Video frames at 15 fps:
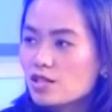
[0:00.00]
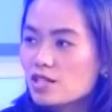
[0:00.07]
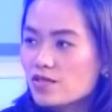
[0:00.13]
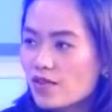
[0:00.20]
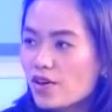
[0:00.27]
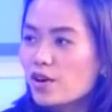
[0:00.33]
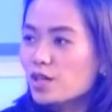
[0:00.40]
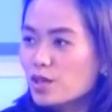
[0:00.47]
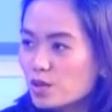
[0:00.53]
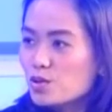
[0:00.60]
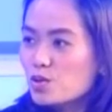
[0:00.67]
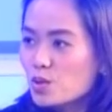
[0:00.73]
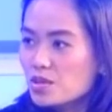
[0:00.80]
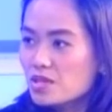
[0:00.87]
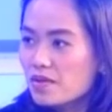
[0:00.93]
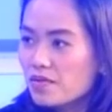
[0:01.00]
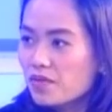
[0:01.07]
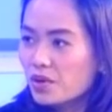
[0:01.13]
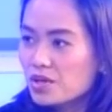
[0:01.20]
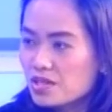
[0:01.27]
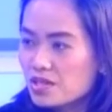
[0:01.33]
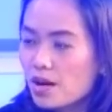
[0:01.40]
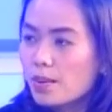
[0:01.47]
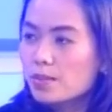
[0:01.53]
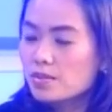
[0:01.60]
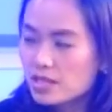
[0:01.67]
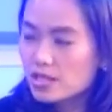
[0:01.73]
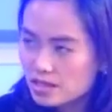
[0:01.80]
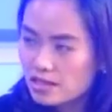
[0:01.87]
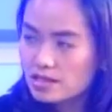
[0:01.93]
is very conducive for
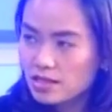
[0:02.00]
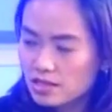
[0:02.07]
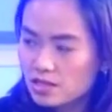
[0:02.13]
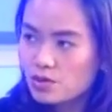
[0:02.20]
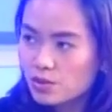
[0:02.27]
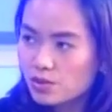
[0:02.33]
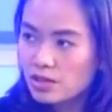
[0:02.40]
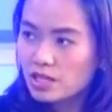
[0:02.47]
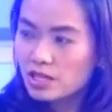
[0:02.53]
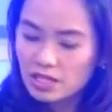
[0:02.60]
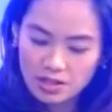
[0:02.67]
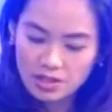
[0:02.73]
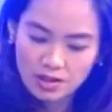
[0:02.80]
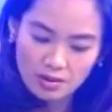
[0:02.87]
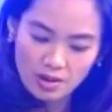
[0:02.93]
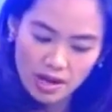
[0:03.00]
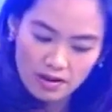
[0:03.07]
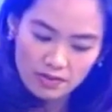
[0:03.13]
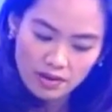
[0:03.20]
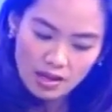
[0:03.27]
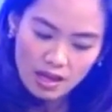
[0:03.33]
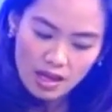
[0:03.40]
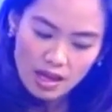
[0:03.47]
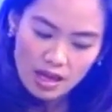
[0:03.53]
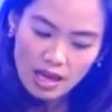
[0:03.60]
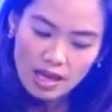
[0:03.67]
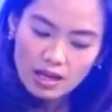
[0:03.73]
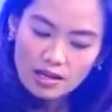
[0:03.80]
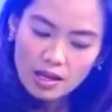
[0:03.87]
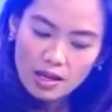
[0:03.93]
some diseases to really thrive.
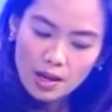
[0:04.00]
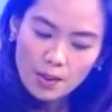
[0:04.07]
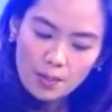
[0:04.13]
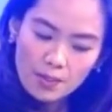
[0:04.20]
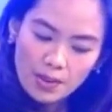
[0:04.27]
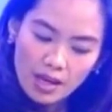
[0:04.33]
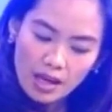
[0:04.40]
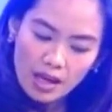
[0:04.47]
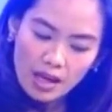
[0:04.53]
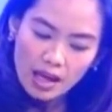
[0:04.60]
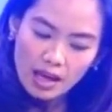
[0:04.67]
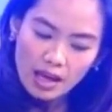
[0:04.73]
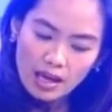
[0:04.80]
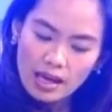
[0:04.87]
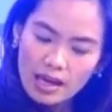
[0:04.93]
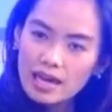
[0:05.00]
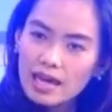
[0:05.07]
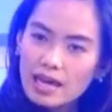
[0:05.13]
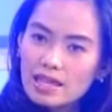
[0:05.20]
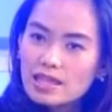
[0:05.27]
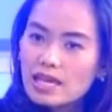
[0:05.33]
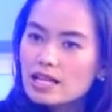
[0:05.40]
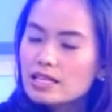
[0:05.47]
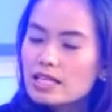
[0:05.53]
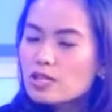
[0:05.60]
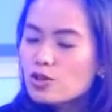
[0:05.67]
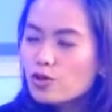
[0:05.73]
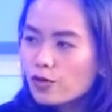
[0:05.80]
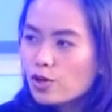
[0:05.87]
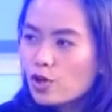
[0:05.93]
And the El
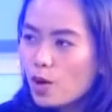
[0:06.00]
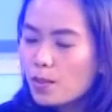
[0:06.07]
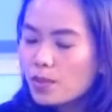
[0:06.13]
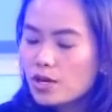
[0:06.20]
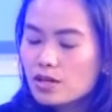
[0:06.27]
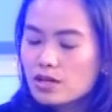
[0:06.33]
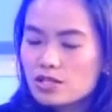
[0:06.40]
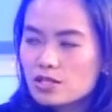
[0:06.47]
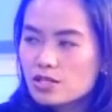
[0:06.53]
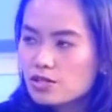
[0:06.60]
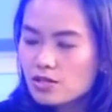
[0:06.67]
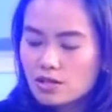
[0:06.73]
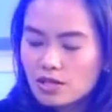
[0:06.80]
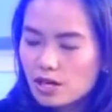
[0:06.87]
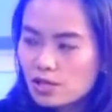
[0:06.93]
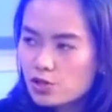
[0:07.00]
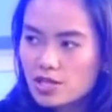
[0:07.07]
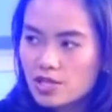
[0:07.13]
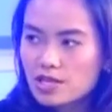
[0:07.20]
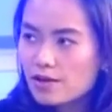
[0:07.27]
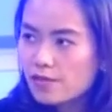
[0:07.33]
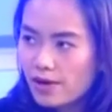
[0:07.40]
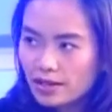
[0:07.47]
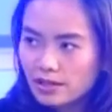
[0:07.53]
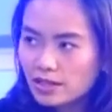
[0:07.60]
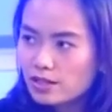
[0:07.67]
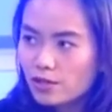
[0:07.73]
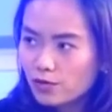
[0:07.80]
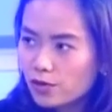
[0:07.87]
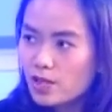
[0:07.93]
Nino phenomenon is not just
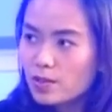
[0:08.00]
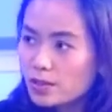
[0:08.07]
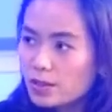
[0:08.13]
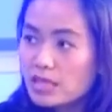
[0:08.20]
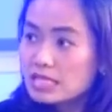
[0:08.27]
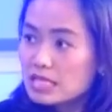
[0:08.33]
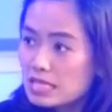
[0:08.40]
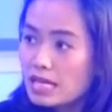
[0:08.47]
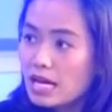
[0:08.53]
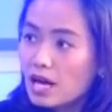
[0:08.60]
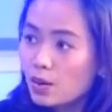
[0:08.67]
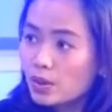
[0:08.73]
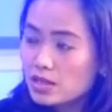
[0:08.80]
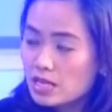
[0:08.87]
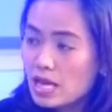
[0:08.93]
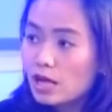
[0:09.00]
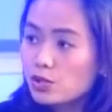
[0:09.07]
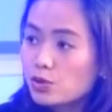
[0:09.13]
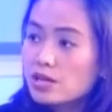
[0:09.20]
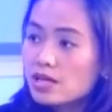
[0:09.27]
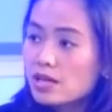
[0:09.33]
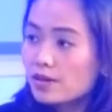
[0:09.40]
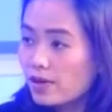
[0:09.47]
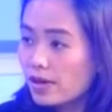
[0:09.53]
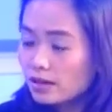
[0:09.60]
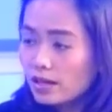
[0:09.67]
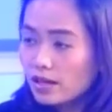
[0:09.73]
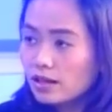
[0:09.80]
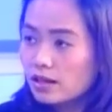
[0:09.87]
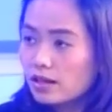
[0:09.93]
affecting the Philippines now. It's actually
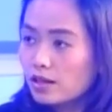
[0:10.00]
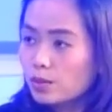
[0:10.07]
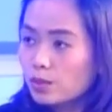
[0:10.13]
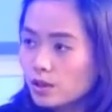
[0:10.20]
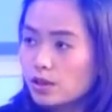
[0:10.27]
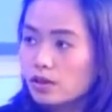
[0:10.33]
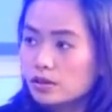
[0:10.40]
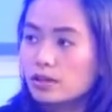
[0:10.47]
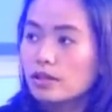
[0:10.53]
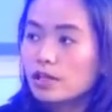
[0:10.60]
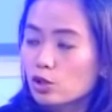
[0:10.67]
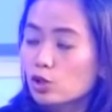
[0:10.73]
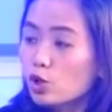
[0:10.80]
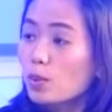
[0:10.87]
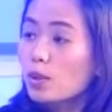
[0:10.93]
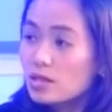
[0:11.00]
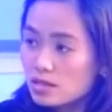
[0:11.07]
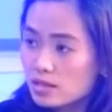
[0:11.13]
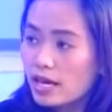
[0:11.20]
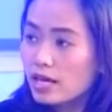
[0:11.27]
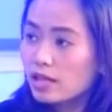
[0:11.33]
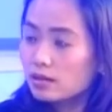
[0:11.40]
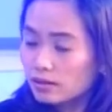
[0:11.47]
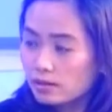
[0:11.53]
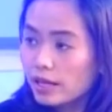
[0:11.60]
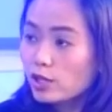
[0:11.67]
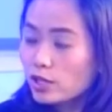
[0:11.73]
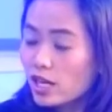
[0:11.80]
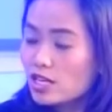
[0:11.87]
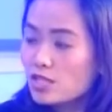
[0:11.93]
affecting the world in a global scale.
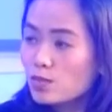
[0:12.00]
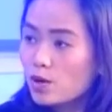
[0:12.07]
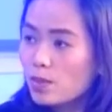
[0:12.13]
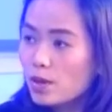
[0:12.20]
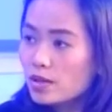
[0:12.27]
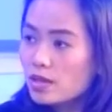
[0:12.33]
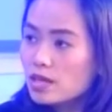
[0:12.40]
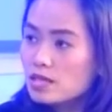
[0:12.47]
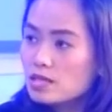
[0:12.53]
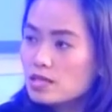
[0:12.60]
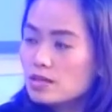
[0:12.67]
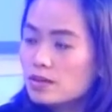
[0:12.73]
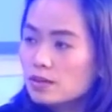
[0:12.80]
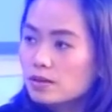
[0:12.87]
Can you tell us more about this?